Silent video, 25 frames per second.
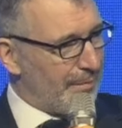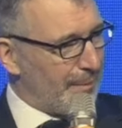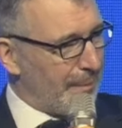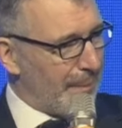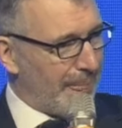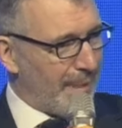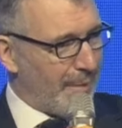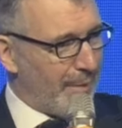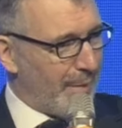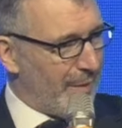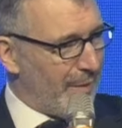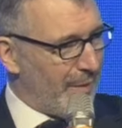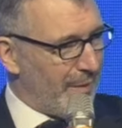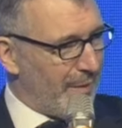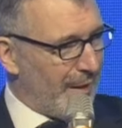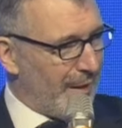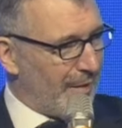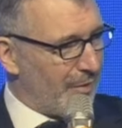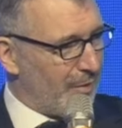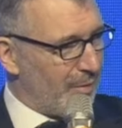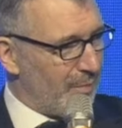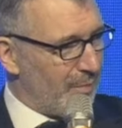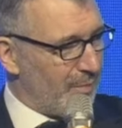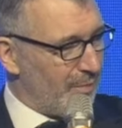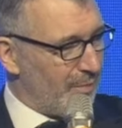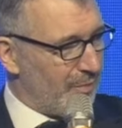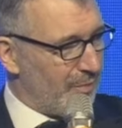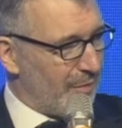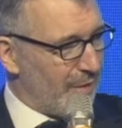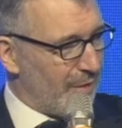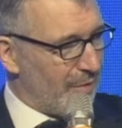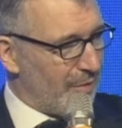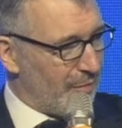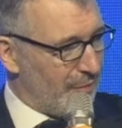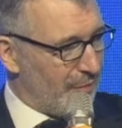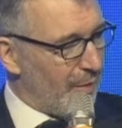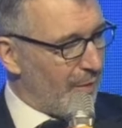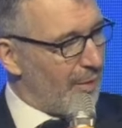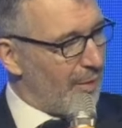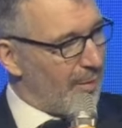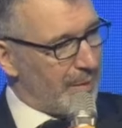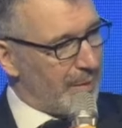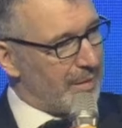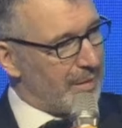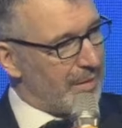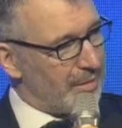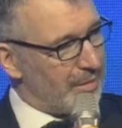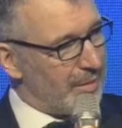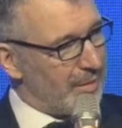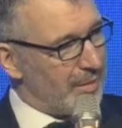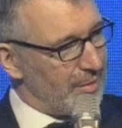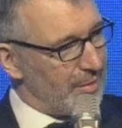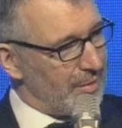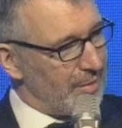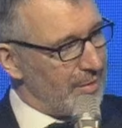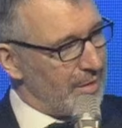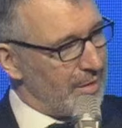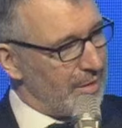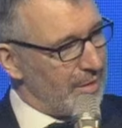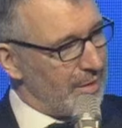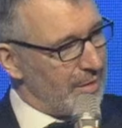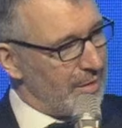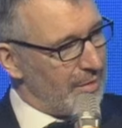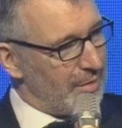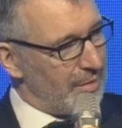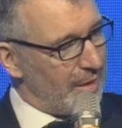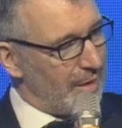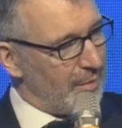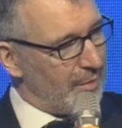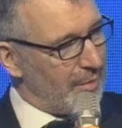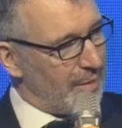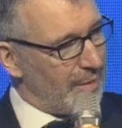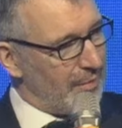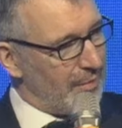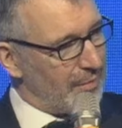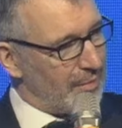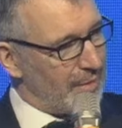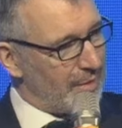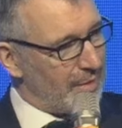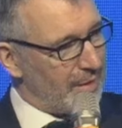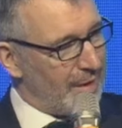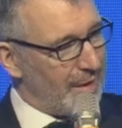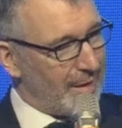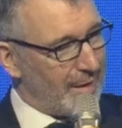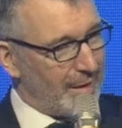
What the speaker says: I mean, that's a very big decision that the UK would have to take.